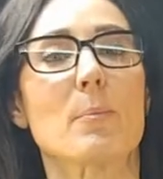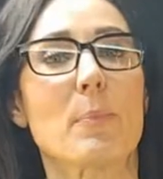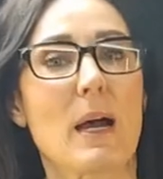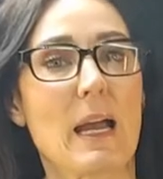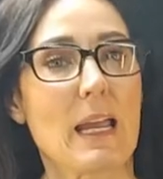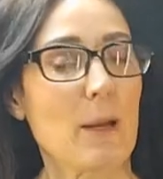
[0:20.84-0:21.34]

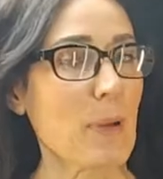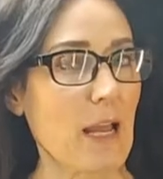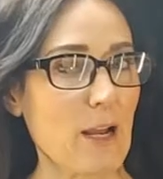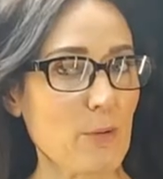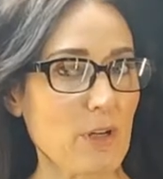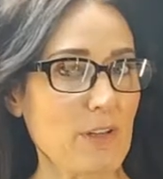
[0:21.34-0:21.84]
by a
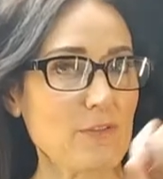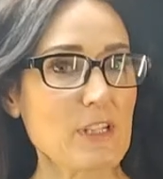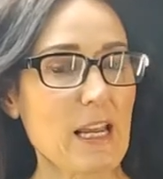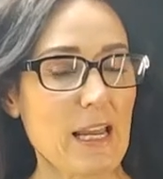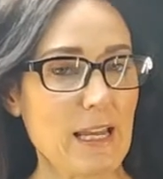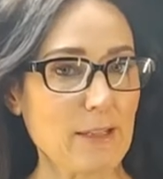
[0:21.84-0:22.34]
power of
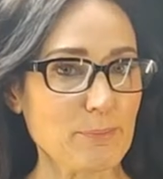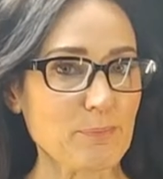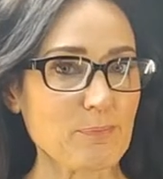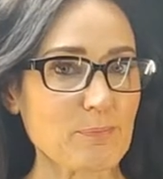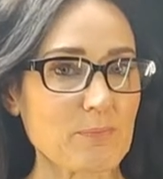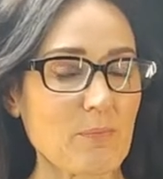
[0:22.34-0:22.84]
10.
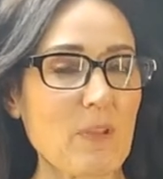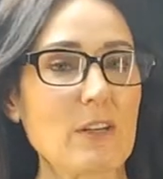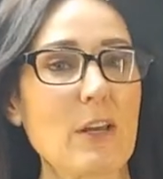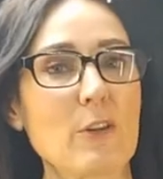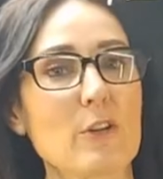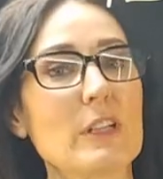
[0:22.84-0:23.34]

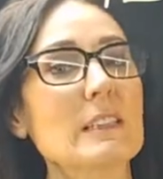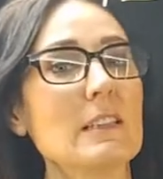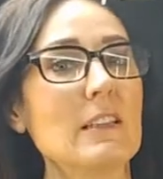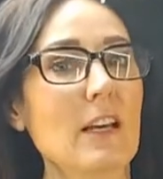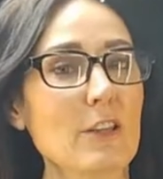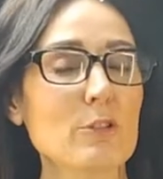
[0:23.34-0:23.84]
Now there is
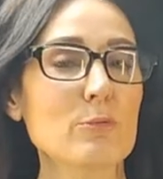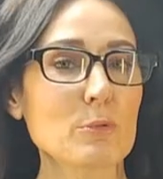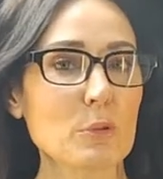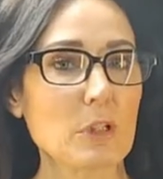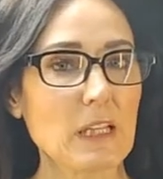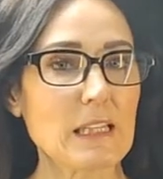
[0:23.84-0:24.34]
another
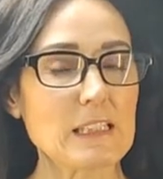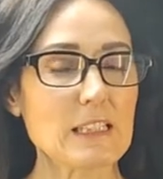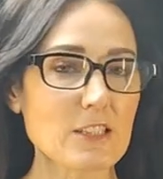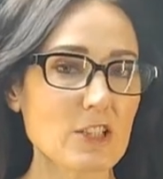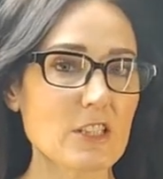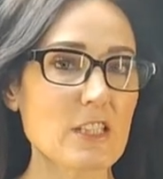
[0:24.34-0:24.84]
rule in
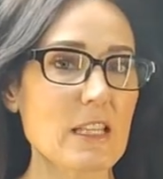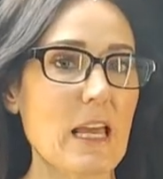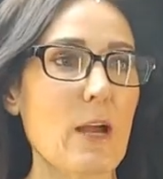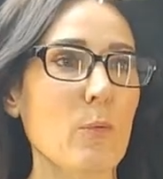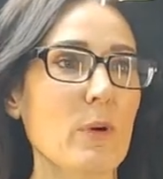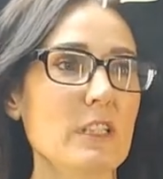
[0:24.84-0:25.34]
addition to
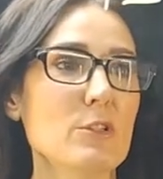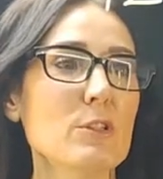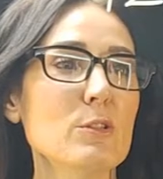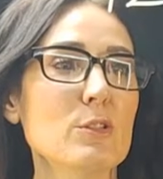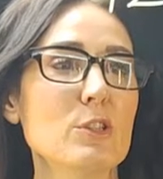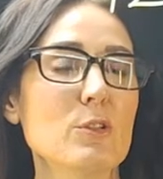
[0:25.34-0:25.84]
that. What you
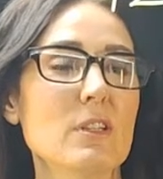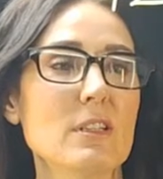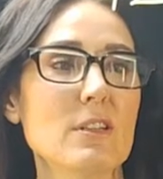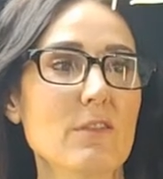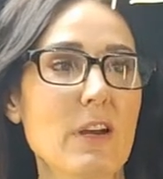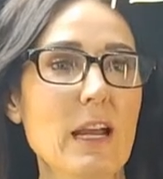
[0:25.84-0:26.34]
do to the
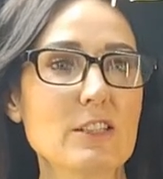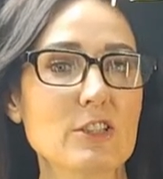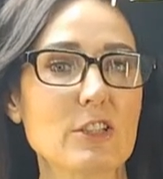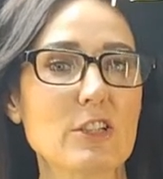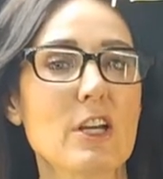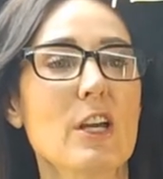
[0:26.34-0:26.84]

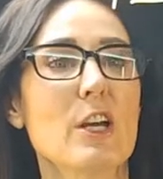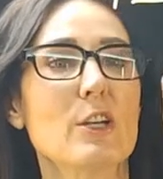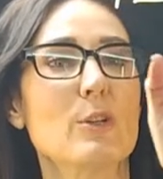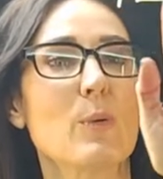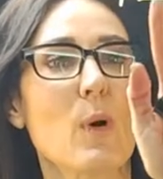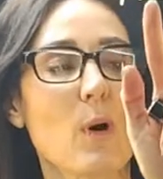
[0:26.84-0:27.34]
divisor,
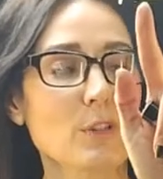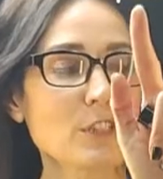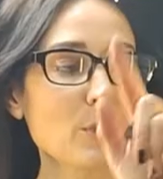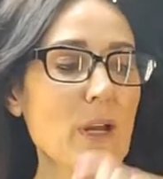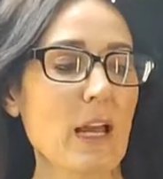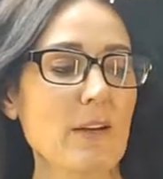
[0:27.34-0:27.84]
you
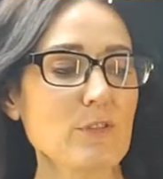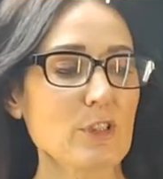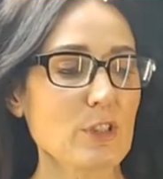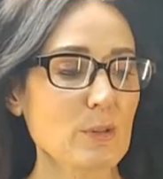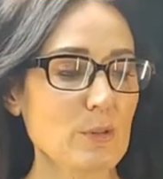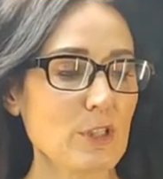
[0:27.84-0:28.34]
also have to
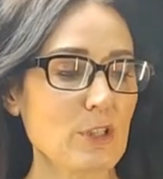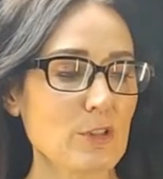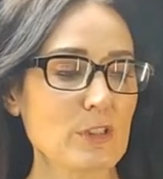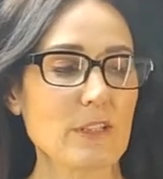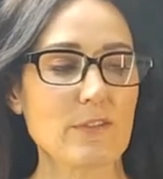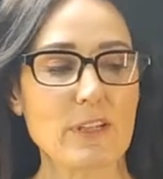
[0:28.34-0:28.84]
do to your
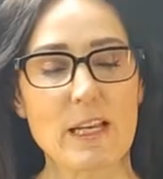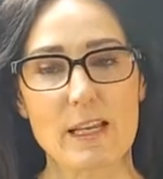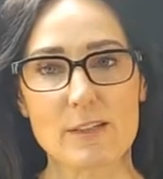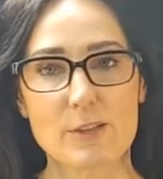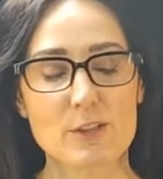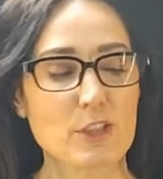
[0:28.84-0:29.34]

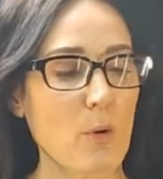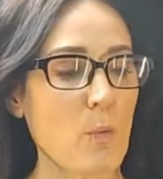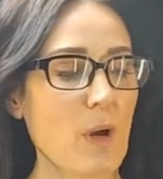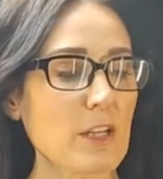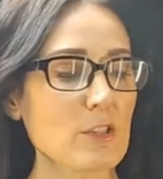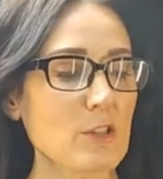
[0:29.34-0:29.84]
dividend. So
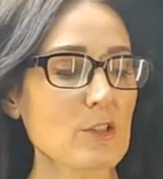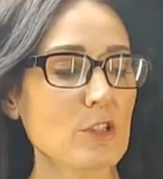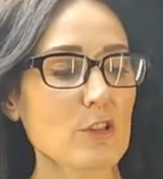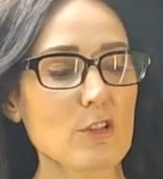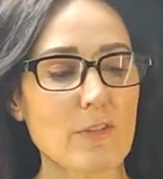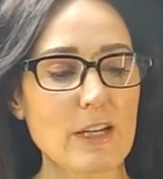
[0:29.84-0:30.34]
what you do to
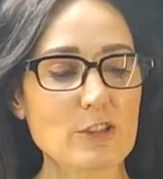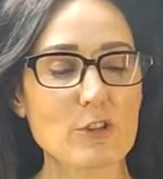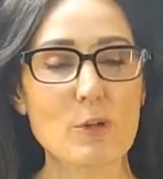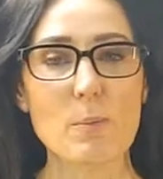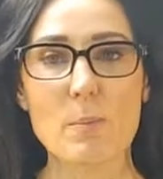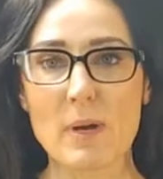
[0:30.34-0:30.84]
your divisor,
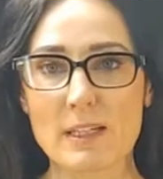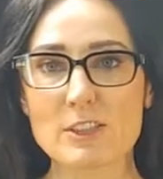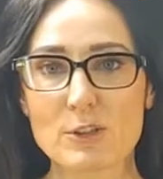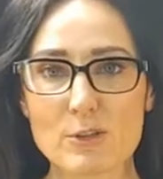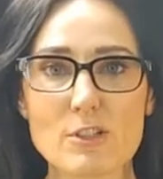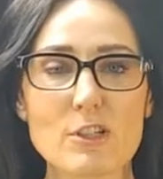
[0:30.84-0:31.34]
you must
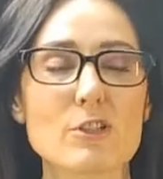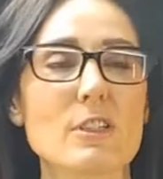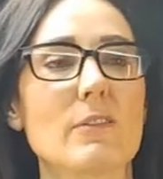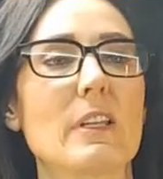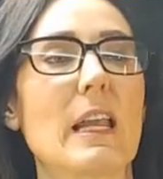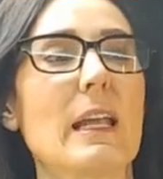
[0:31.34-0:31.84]
do to your
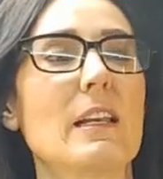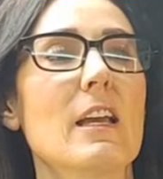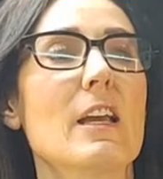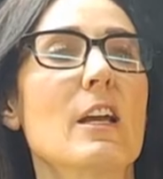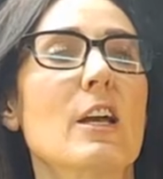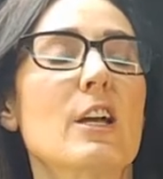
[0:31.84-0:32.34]
dividend.
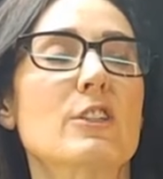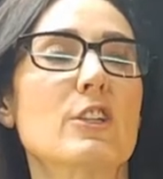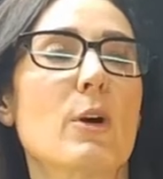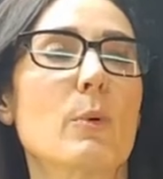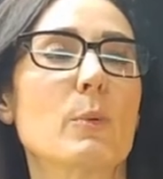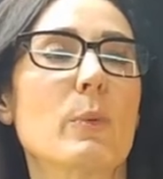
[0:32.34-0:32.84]

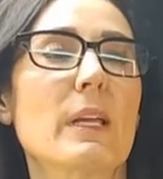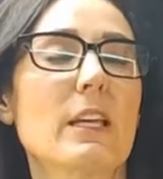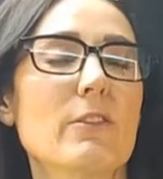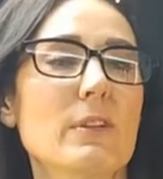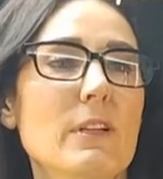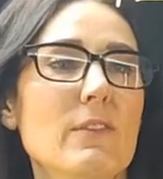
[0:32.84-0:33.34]
So when we
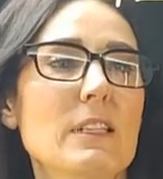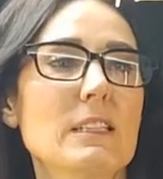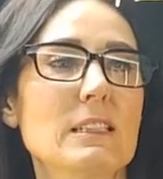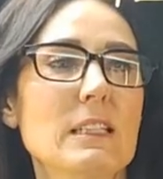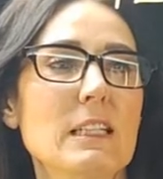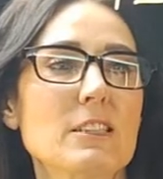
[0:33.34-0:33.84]
get rid of
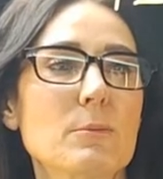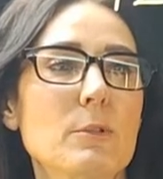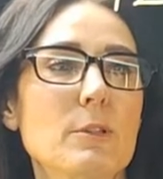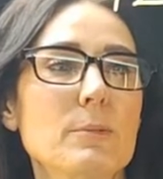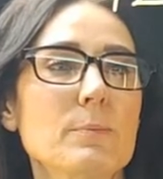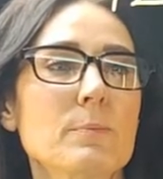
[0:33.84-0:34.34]
this
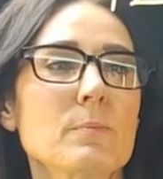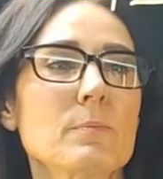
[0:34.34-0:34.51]
decimal,